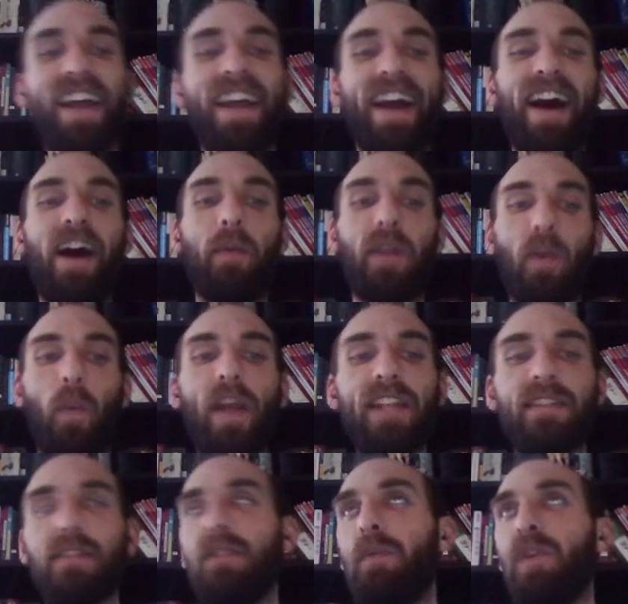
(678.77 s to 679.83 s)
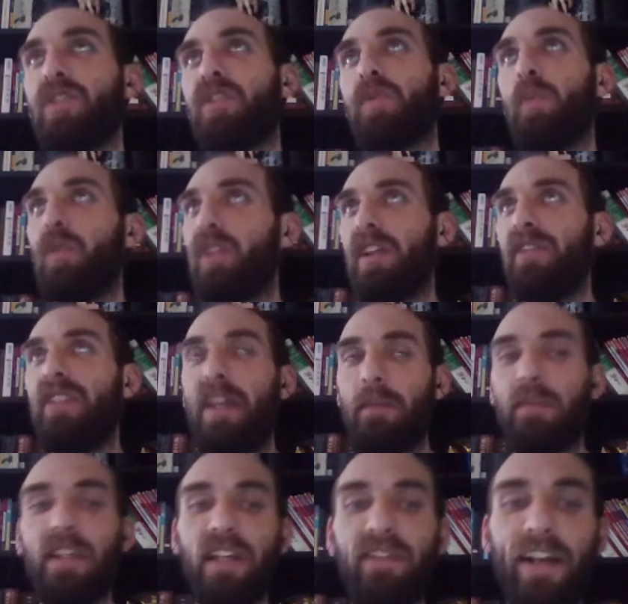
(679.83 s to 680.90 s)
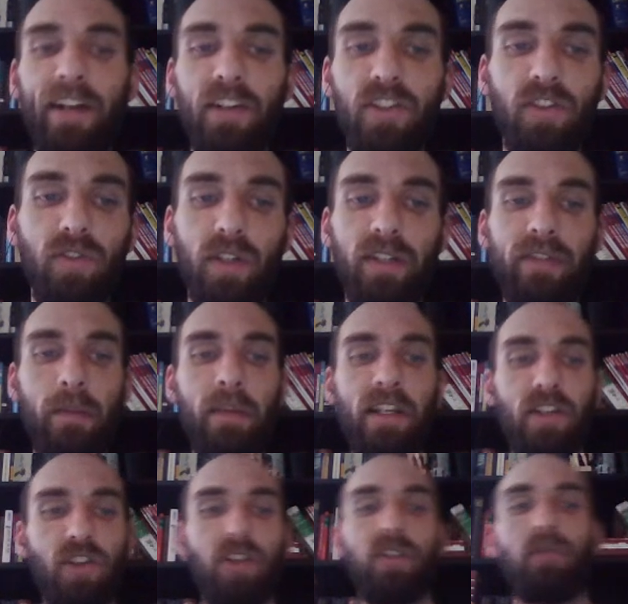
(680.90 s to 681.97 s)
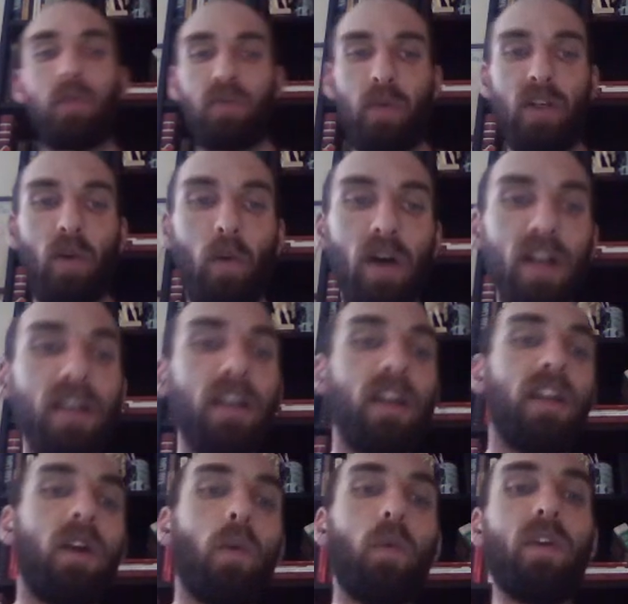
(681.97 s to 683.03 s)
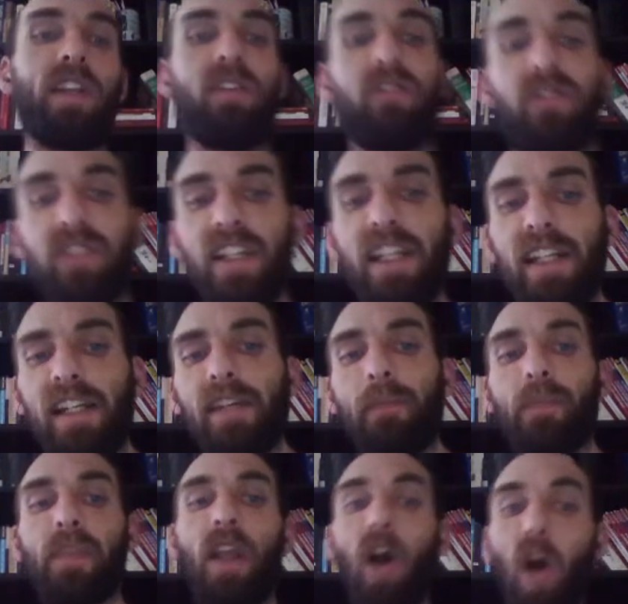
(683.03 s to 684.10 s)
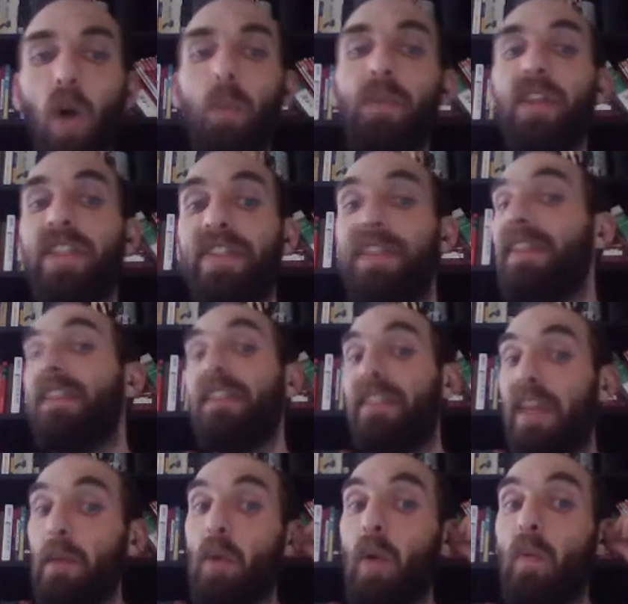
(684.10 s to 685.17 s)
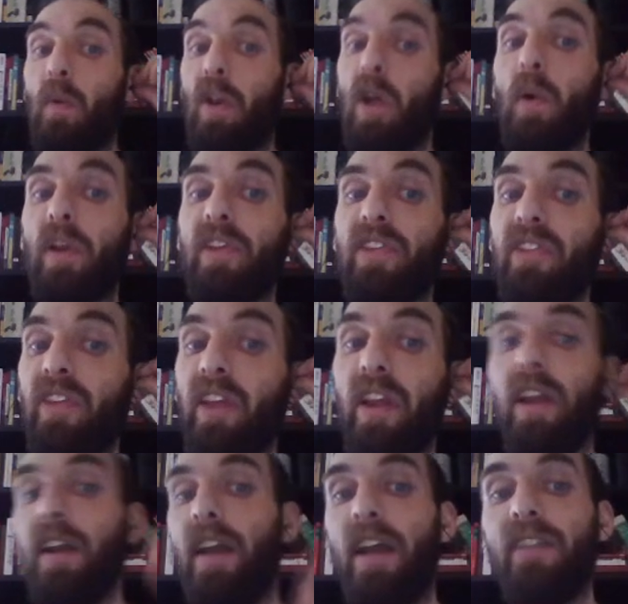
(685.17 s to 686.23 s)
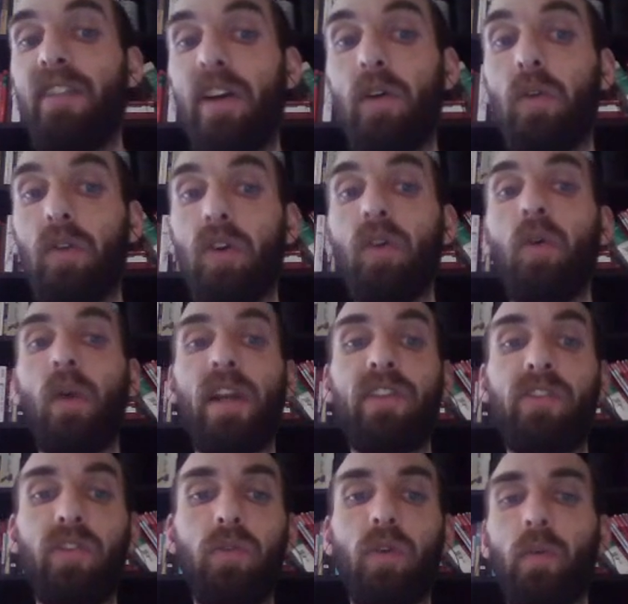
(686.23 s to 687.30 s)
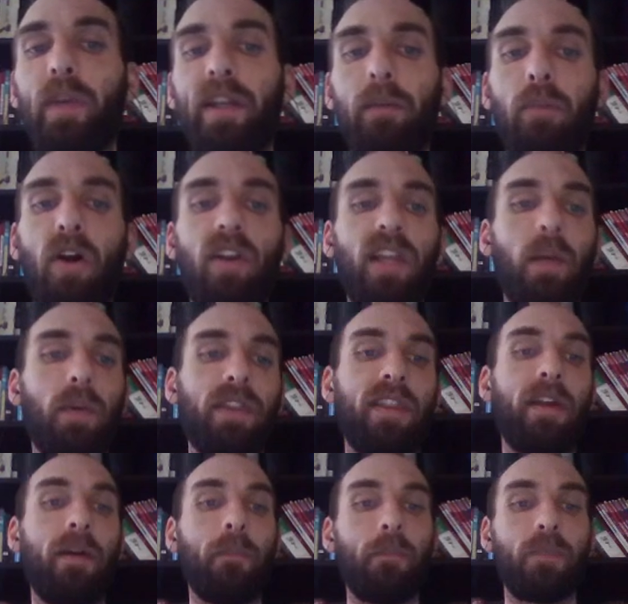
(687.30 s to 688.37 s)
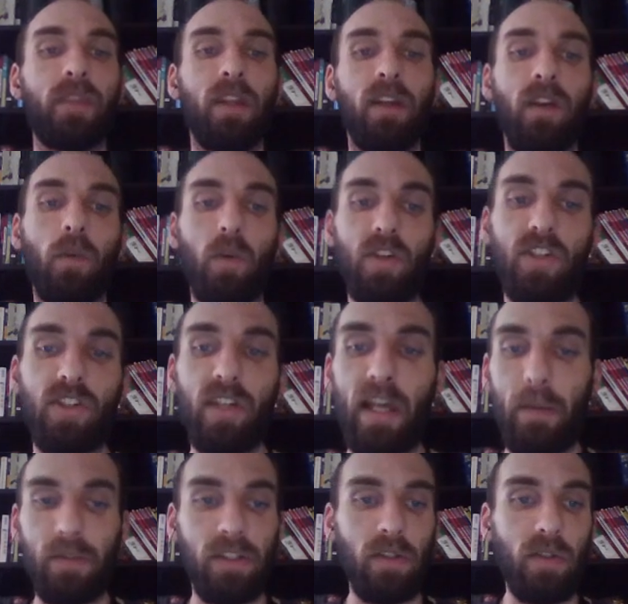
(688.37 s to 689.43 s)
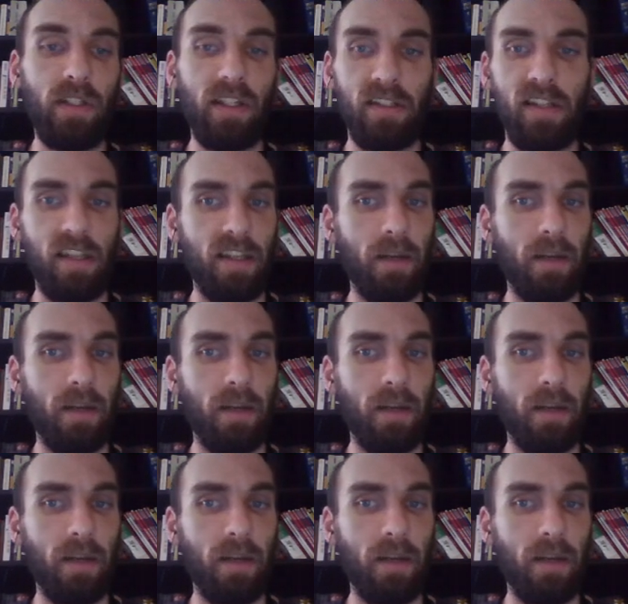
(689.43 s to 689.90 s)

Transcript: We can wait, which will give them the advantage. It will give them initiative, which we don't want. We can flee, hope that they won't notice, and they'll go away too. Or we can parlay with them, which absolutely does nothing.